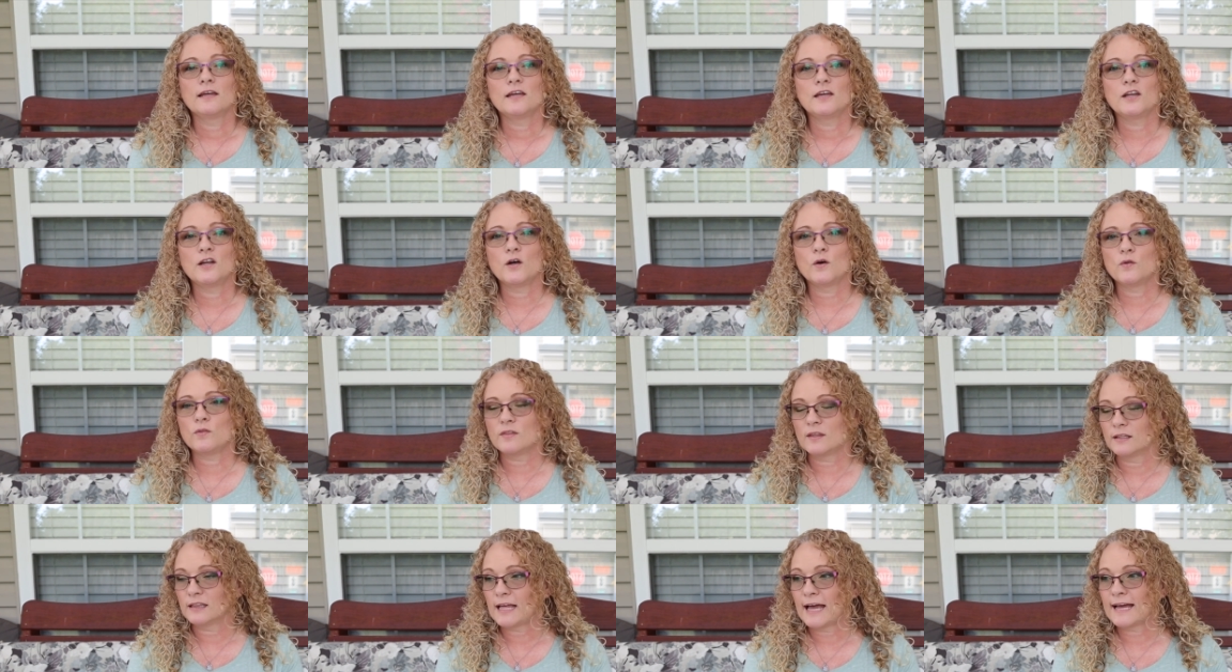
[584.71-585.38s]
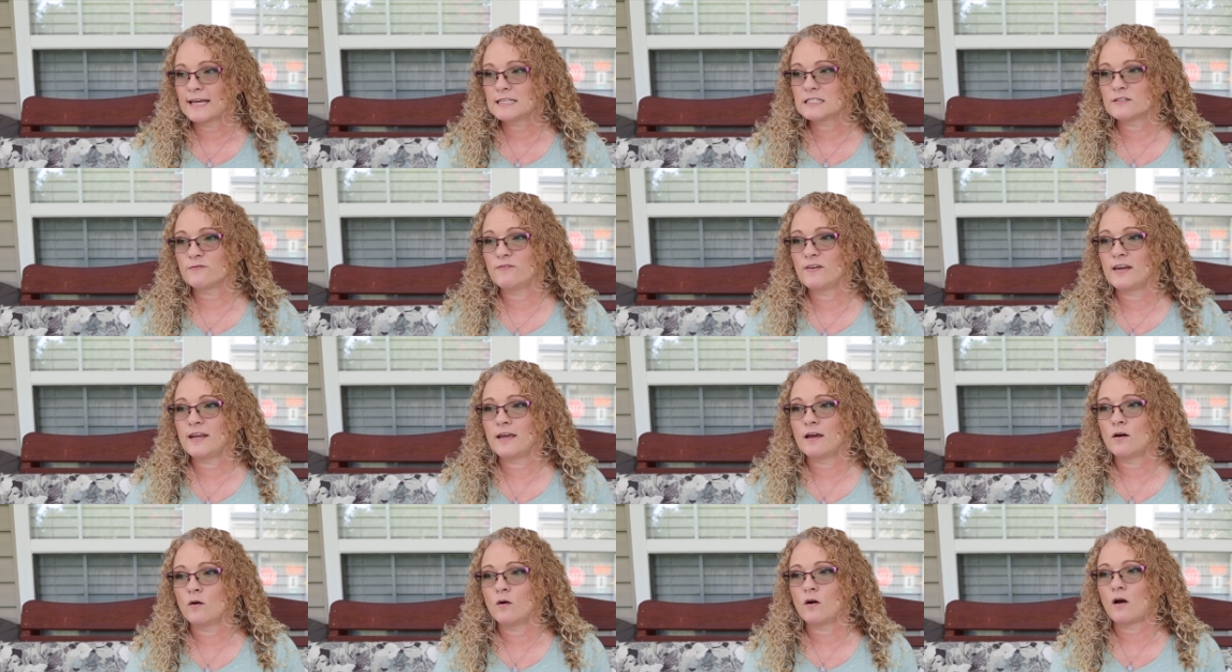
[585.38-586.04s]
You know, the last
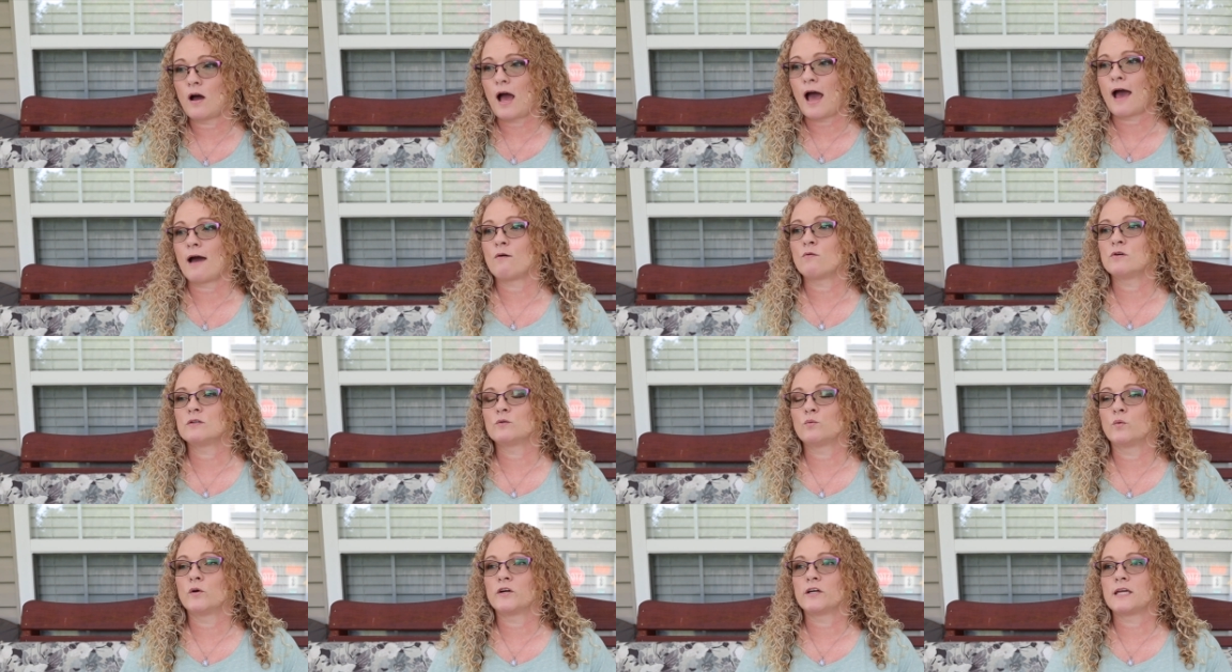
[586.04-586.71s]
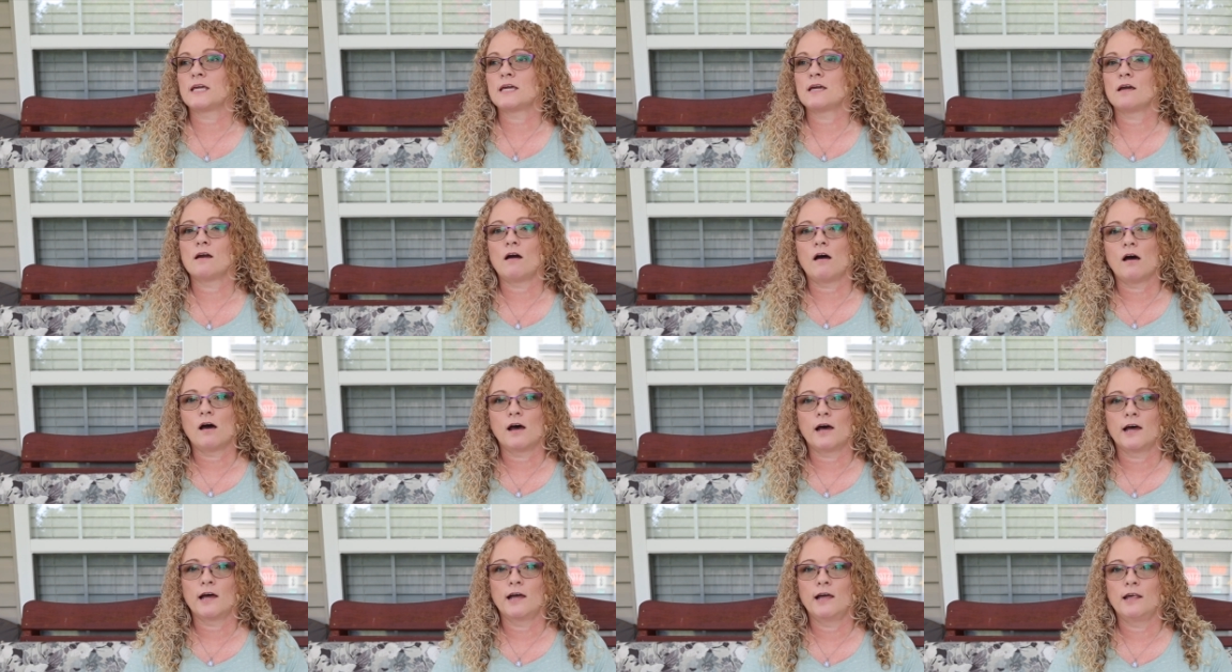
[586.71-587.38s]
video I was working
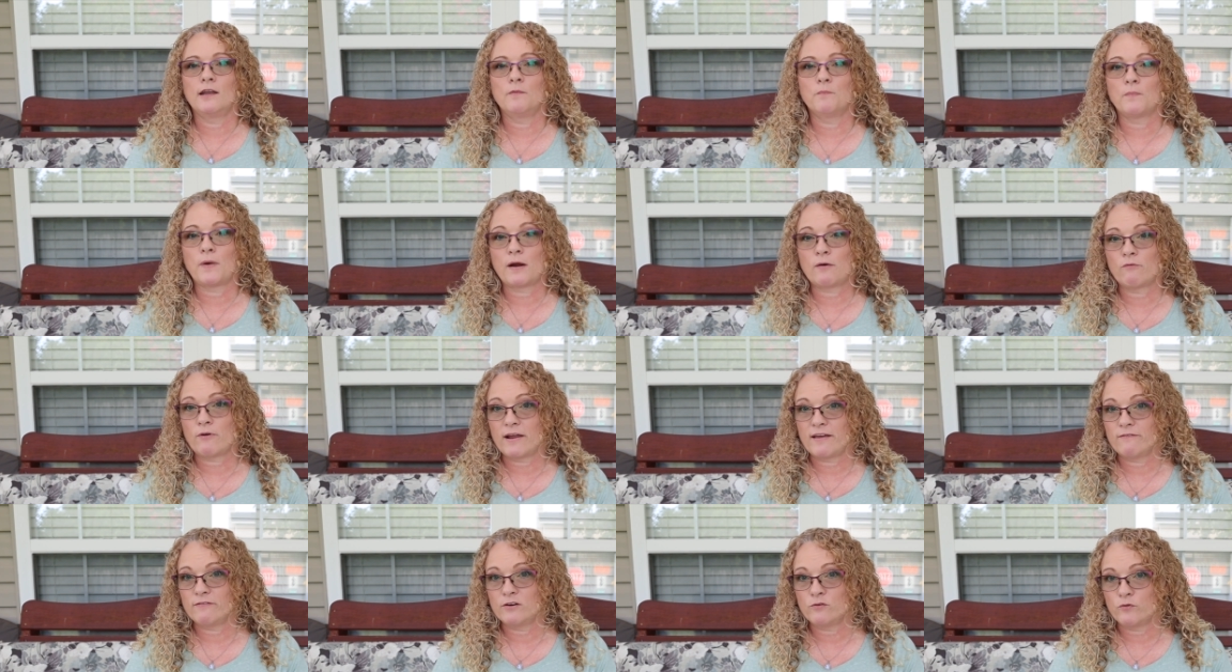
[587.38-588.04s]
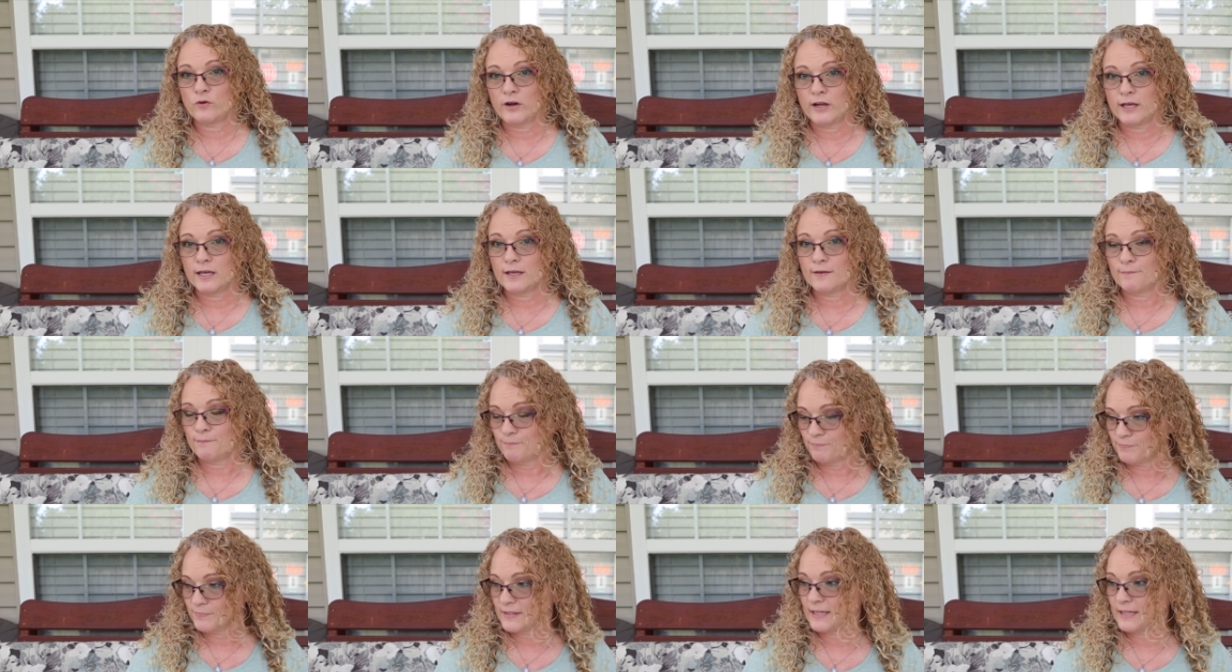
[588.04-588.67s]
on my Raven rig